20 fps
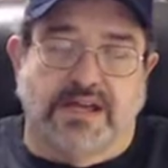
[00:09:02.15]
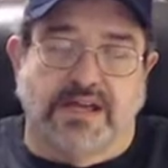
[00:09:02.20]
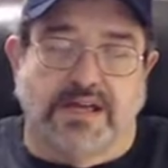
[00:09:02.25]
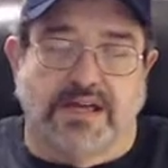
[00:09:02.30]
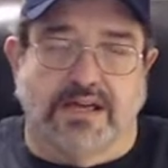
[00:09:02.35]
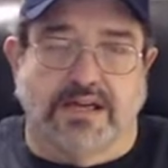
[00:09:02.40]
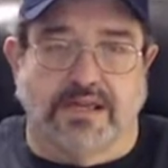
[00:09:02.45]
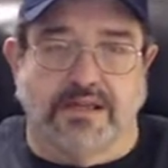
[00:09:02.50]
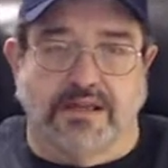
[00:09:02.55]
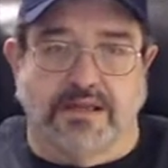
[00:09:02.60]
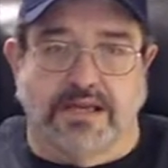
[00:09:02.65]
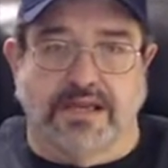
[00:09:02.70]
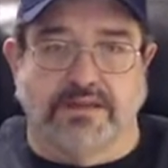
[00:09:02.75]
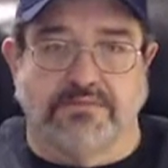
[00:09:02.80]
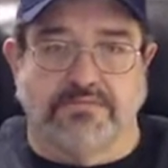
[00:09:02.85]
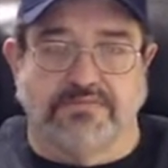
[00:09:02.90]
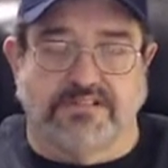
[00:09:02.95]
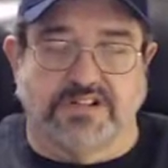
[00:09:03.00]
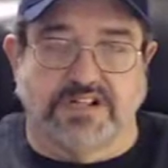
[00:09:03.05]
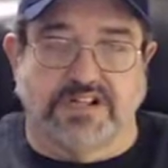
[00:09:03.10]

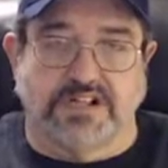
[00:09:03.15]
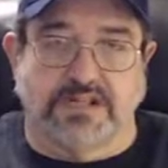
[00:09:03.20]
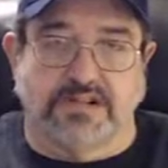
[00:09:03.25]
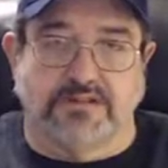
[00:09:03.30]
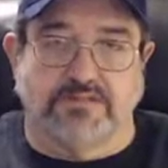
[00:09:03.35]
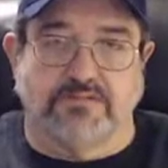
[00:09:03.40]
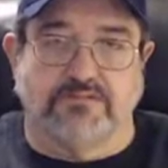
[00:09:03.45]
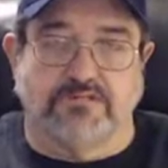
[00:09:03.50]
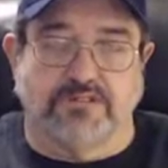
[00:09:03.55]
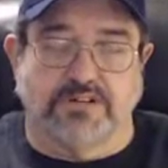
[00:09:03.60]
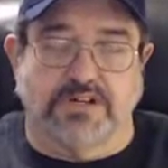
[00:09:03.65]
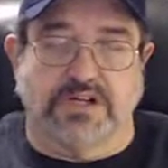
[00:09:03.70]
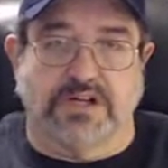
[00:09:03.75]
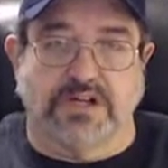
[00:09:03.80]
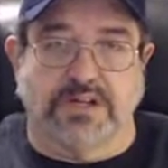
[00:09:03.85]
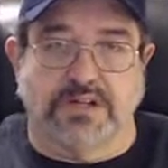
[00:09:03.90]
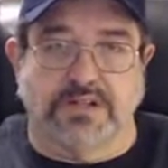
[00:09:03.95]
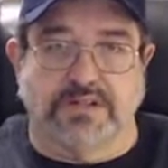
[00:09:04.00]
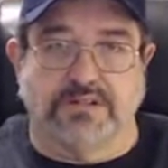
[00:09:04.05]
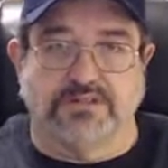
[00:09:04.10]
I'm really going to work
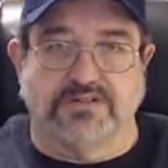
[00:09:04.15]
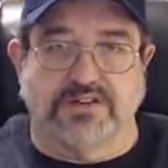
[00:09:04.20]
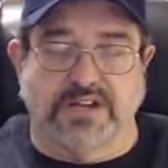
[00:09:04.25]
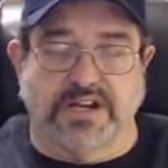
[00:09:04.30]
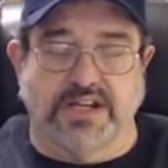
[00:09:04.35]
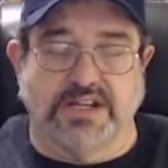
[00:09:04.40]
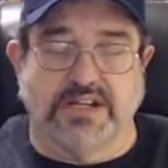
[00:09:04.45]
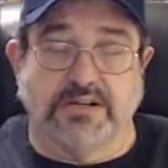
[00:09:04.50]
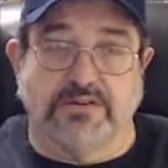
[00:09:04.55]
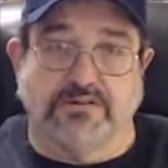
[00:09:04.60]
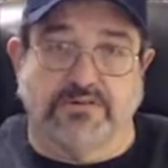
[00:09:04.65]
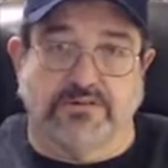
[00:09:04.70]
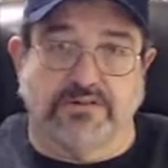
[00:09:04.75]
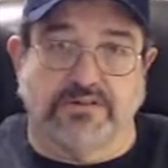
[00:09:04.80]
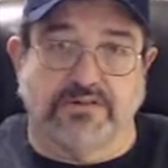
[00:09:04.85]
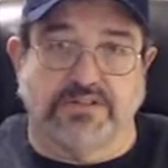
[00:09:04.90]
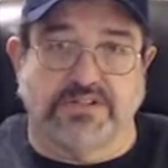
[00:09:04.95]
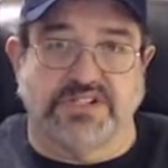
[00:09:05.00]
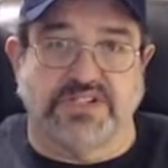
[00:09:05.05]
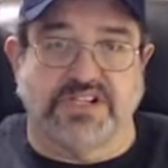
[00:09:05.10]
on trying to
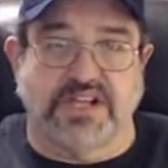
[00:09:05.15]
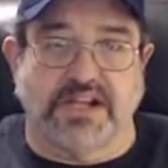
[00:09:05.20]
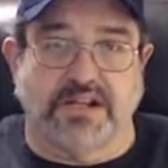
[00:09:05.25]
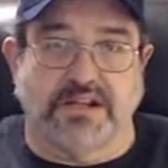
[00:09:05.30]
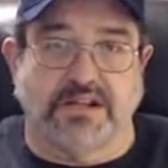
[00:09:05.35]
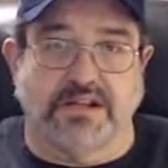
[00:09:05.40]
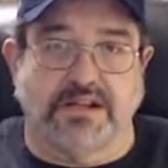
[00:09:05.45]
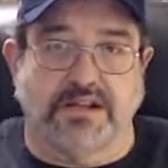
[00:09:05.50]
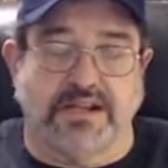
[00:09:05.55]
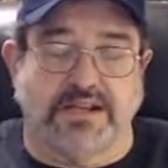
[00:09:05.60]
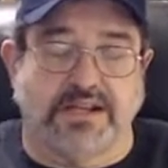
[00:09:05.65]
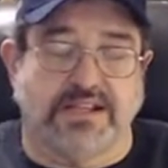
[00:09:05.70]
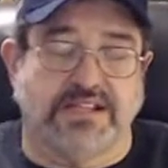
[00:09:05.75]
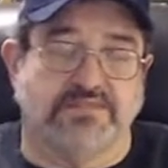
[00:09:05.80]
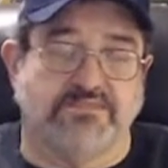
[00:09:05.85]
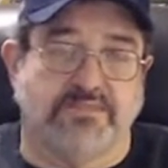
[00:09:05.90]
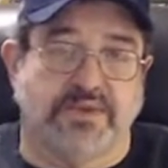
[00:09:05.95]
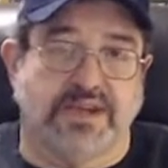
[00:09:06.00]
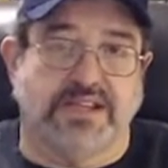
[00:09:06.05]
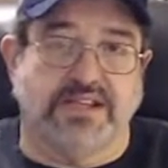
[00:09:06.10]
grow the channel and
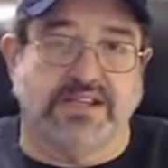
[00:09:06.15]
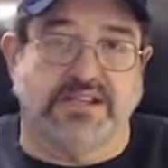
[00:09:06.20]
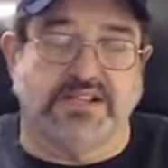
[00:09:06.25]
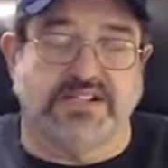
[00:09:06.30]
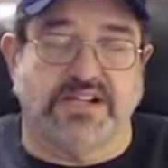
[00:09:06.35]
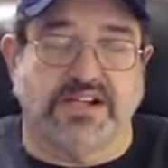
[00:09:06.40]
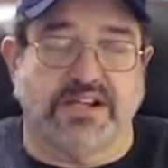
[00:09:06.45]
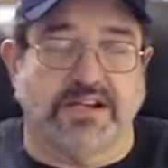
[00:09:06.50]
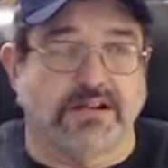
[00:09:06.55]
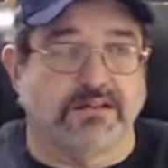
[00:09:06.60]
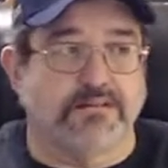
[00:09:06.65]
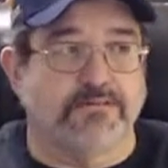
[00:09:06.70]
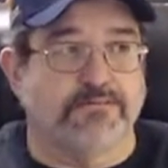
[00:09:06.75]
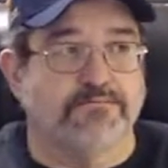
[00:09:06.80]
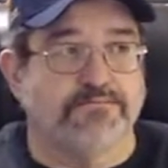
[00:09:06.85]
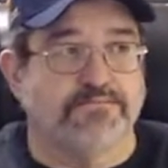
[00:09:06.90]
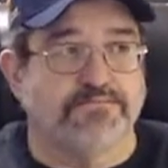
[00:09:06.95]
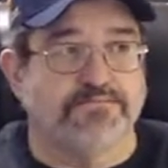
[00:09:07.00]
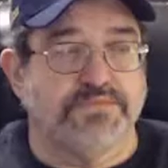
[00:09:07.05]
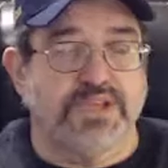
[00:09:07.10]
expand the channel.
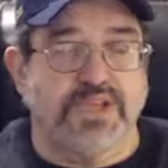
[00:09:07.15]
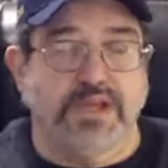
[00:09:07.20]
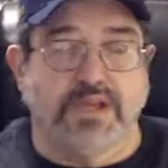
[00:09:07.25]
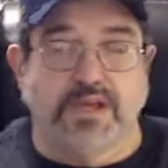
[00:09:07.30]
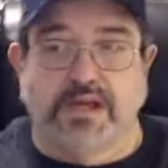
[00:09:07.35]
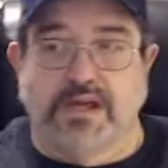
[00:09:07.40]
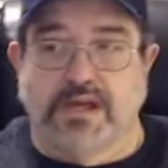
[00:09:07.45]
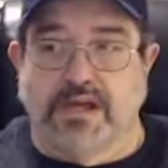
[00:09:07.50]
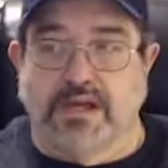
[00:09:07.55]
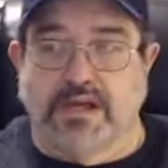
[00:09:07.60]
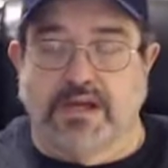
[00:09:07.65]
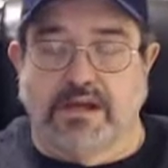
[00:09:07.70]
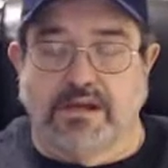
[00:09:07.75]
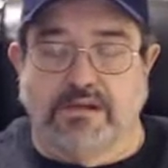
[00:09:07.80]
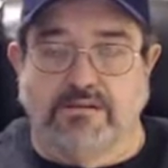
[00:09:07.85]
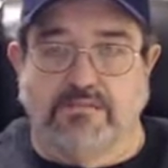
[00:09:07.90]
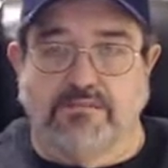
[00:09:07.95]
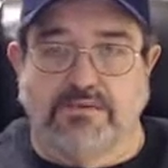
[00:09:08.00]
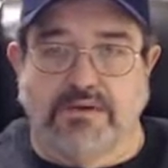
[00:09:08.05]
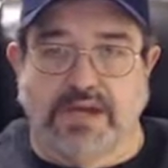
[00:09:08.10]

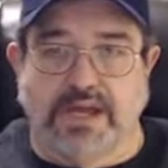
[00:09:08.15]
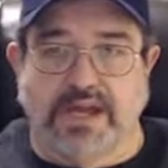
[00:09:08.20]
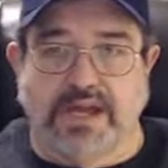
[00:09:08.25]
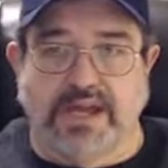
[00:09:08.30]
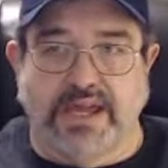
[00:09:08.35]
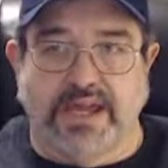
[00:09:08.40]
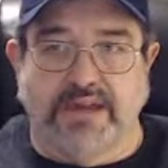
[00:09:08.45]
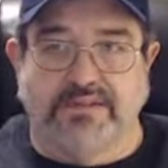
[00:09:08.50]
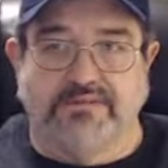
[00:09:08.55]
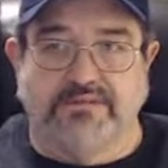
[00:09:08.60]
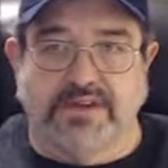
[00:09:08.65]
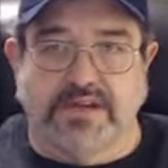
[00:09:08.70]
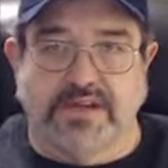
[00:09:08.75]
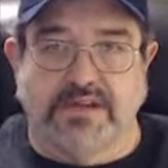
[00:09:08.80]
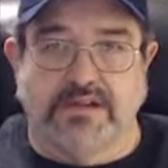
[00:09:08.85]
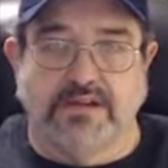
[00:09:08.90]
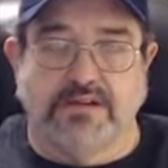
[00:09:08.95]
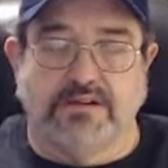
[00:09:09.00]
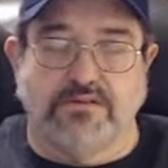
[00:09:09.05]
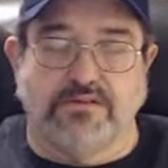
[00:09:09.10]
I have
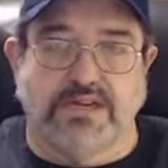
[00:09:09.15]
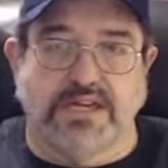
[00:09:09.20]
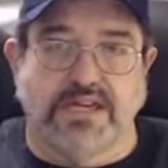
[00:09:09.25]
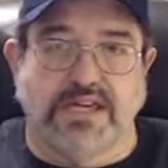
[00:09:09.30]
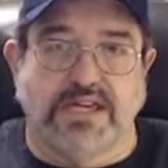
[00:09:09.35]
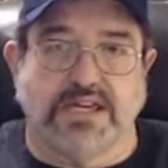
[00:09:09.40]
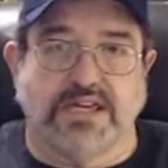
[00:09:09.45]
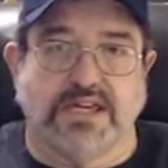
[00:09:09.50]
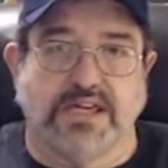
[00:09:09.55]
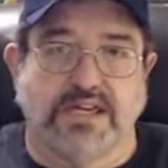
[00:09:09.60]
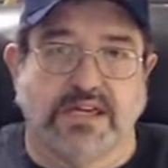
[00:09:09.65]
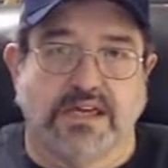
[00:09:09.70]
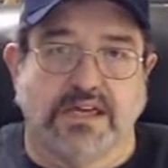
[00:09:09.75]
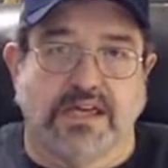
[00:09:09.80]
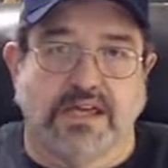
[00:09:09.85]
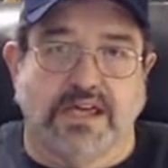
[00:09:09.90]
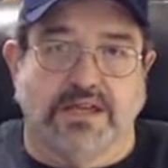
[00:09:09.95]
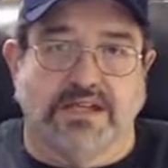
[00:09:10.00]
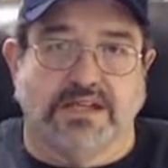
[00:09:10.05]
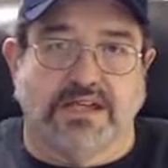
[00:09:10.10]
a unique
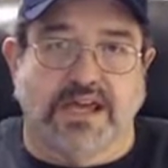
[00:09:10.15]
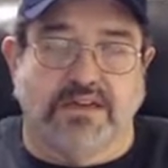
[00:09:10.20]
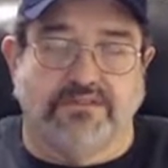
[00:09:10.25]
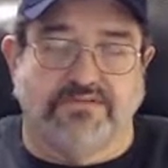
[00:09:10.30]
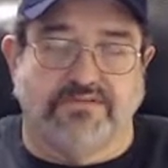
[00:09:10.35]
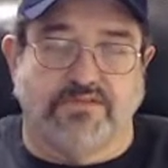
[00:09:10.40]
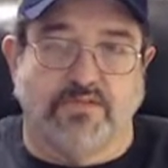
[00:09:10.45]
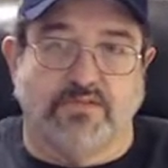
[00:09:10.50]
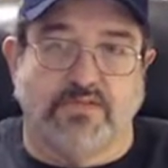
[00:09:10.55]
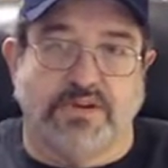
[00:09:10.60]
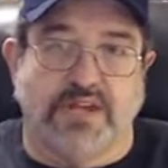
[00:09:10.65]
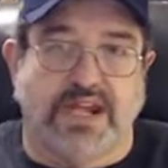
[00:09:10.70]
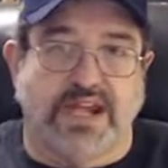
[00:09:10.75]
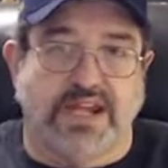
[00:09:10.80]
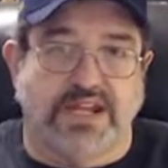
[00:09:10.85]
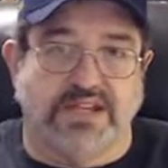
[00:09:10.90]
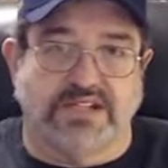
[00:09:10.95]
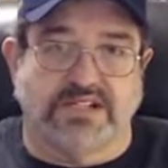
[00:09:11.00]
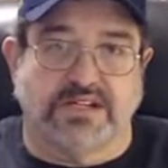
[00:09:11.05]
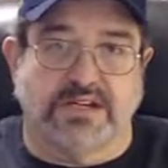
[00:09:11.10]
Typhoon
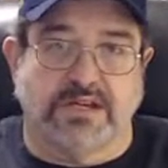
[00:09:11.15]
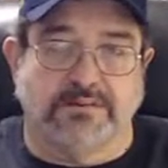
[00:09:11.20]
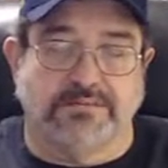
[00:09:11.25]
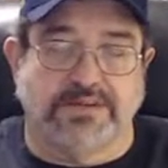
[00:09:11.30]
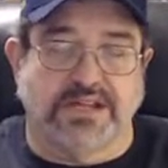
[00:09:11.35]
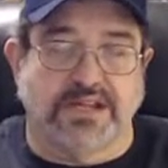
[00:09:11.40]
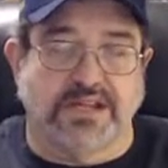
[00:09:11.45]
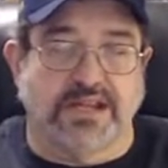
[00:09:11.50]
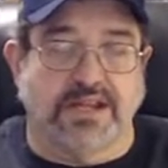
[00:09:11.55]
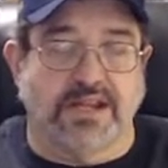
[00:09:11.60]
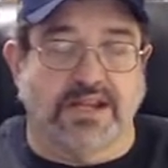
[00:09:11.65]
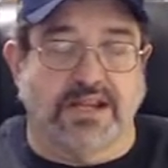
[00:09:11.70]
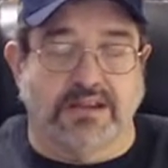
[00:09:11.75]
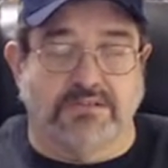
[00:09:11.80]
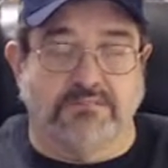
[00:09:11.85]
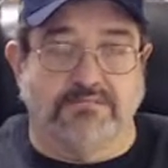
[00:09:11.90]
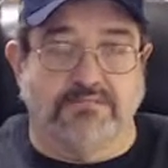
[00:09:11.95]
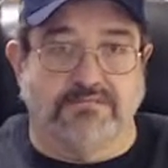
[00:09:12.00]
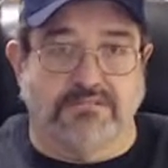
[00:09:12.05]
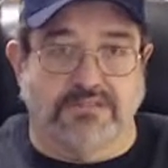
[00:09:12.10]
H coming, and
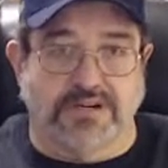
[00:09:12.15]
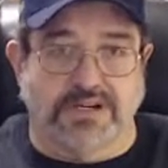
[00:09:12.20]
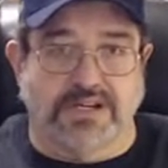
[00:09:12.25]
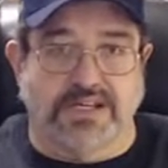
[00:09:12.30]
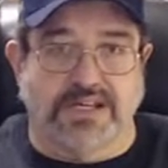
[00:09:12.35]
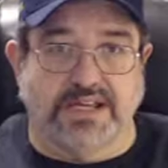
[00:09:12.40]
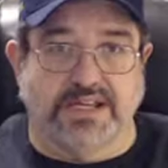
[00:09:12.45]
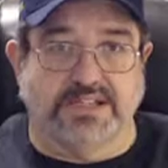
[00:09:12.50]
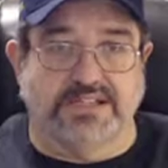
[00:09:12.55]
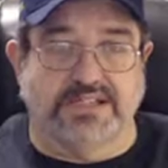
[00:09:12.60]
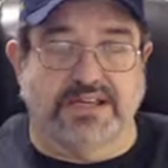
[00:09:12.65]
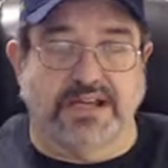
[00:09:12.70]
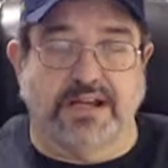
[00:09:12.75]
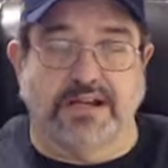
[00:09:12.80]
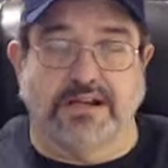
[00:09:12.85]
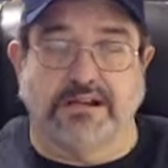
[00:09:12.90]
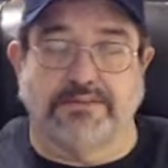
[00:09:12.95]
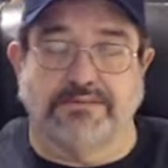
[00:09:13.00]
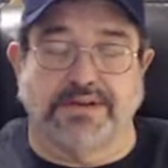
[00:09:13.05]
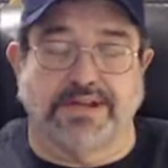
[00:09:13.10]
I'm really
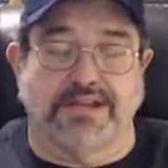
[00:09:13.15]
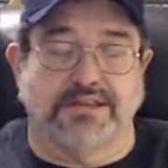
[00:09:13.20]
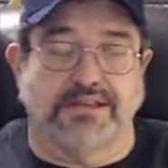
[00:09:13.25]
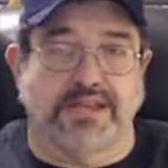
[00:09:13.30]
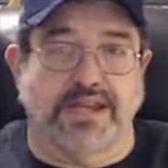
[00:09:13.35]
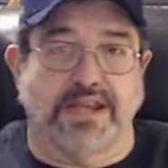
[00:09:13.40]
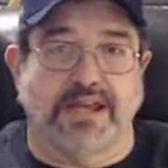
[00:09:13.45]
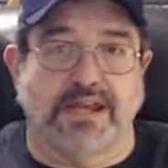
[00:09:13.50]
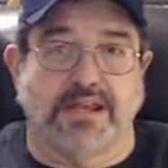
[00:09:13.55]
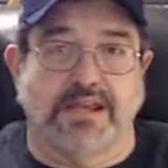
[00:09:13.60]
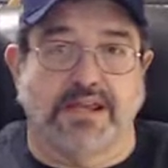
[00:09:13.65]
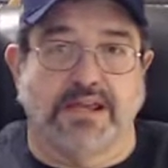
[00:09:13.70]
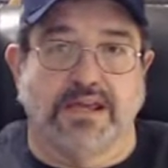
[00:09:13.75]
excited about that.